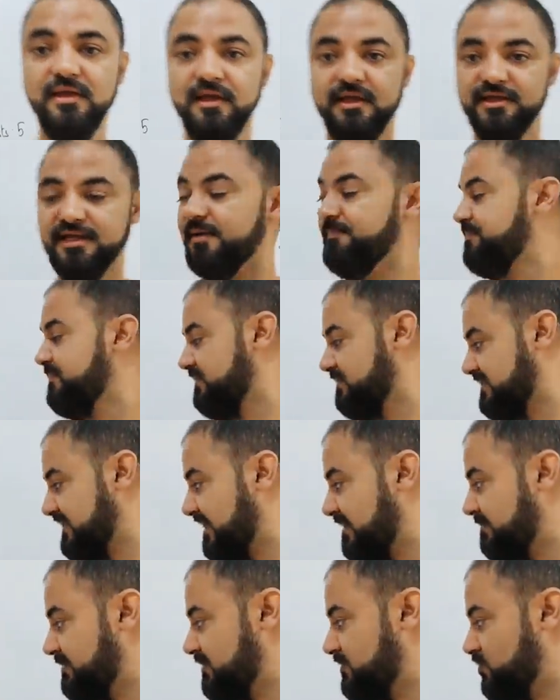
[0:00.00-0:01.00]
Yep,
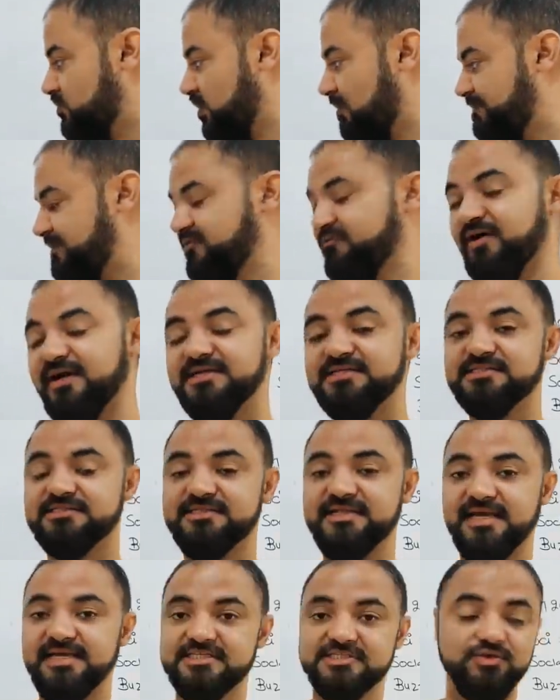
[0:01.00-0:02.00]
same topic wise
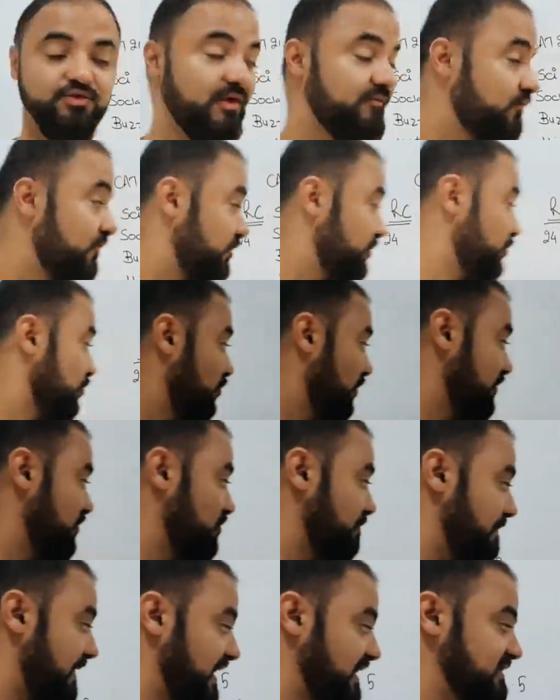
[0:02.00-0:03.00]
test. So I want to go
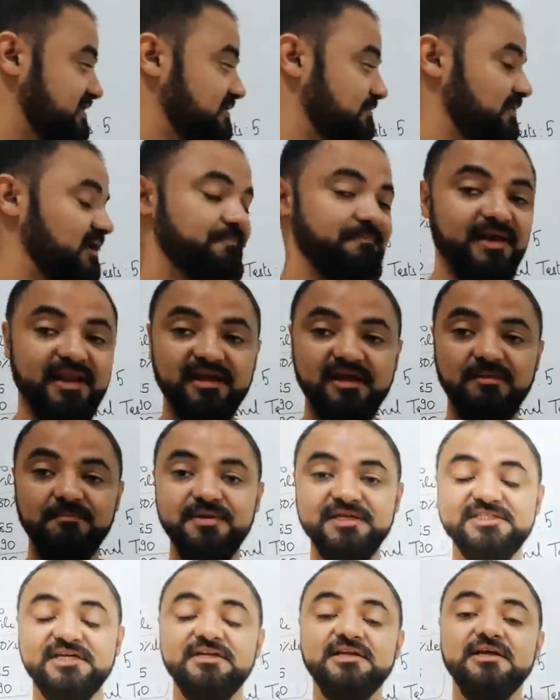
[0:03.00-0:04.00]
into para jumble, para
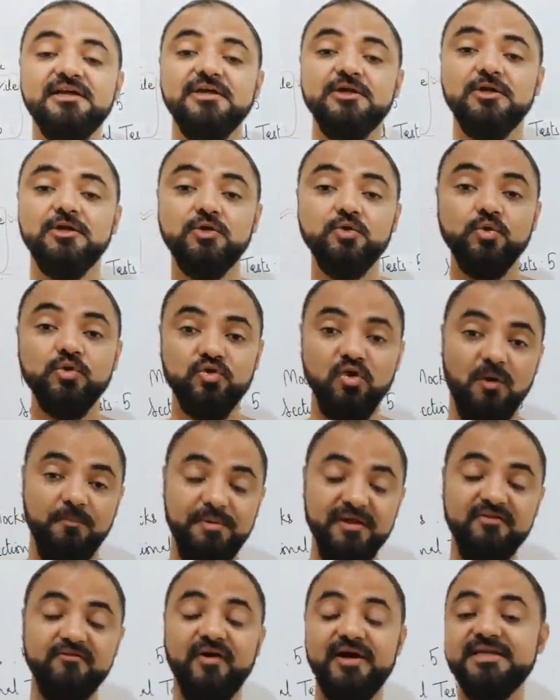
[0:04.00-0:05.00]
completion. Do
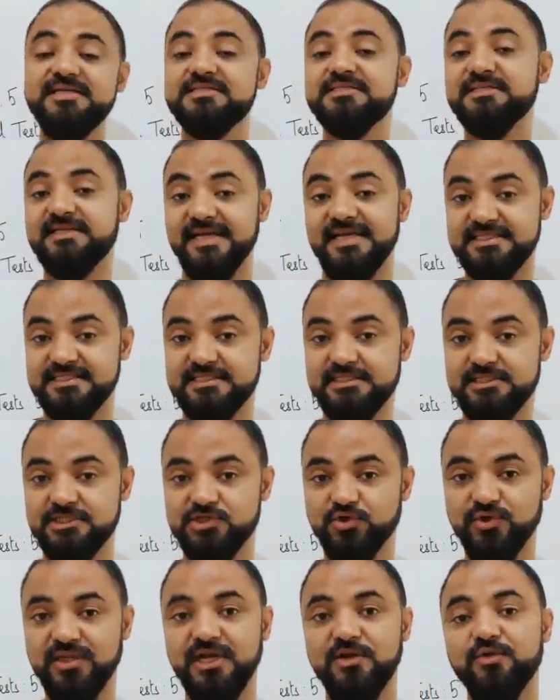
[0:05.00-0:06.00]
topic wise test
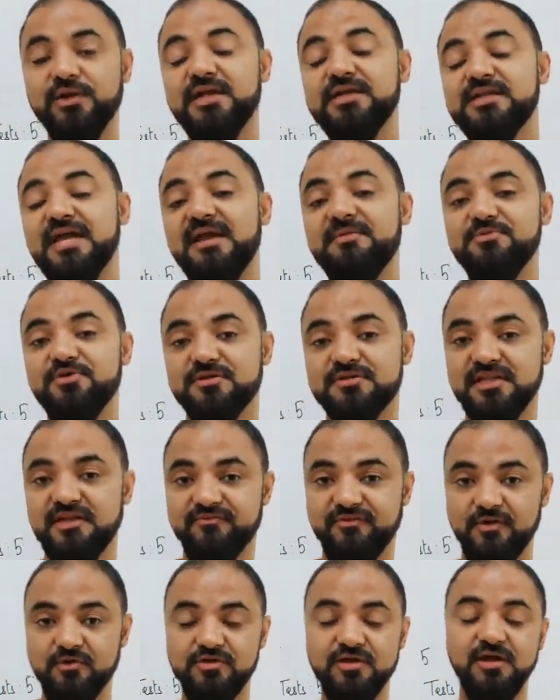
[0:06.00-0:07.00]
so that you can time
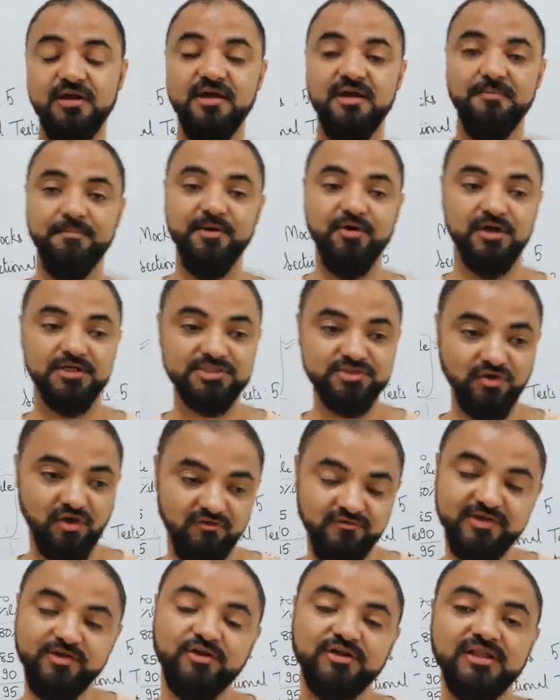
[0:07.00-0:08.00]
yourself out, because
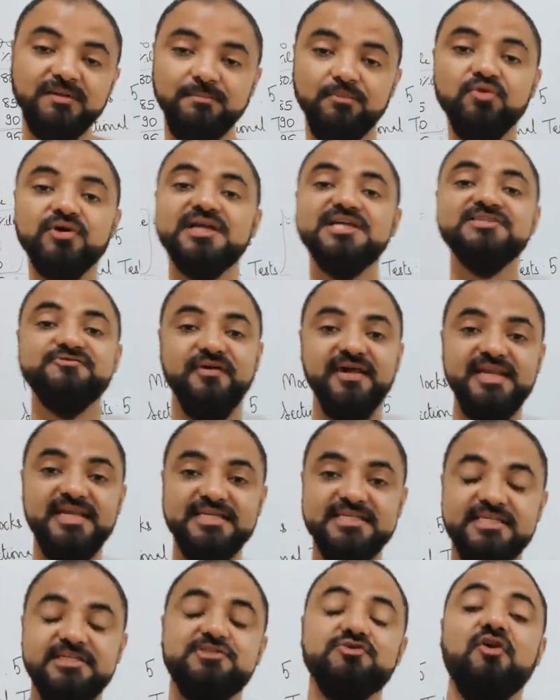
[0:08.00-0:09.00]
solving on the book is very
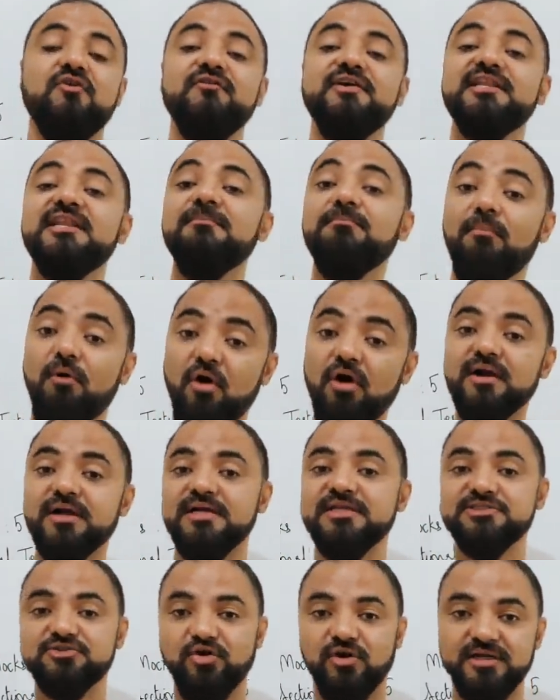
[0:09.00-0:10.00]
easy, solving in the mock
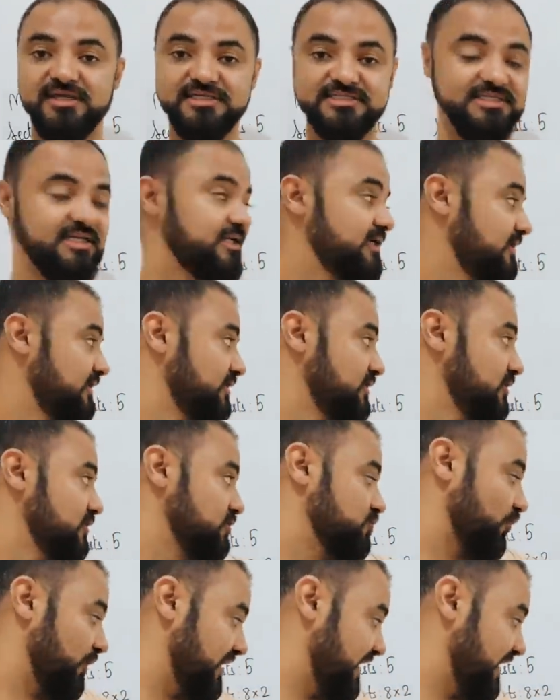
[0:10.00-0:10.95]
is not easy. So